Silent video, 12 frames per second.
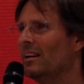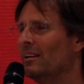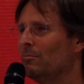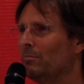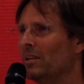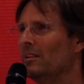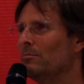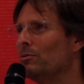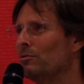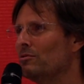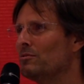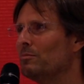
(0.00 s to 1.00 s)
And being
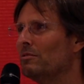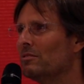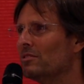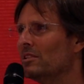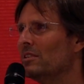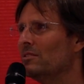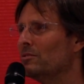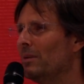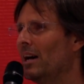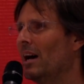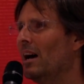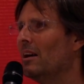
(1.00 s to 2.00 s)
born spiritually is
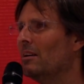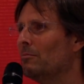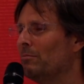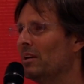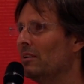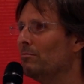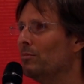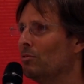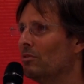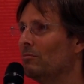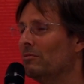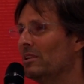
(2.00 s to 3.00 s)
about being
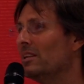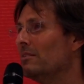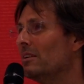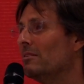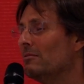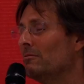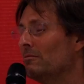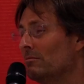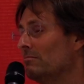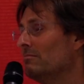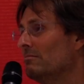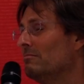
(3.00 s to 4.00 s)
born,
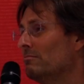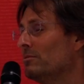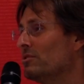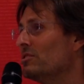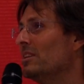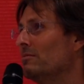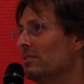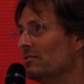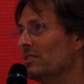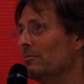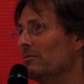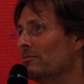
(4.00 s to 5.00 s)
receiving
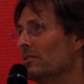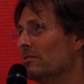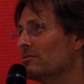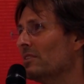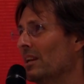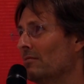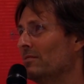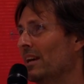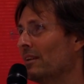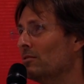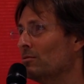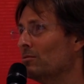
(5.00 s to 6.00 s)
some of God's love, and
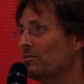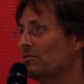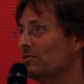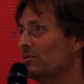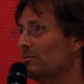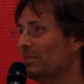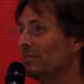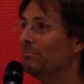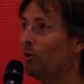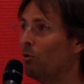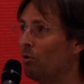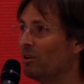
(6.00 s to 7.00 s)
that causes you to be
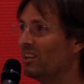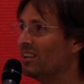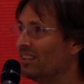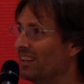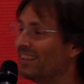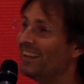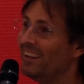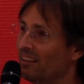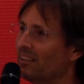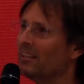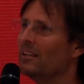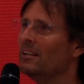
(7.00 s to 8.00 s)
born again.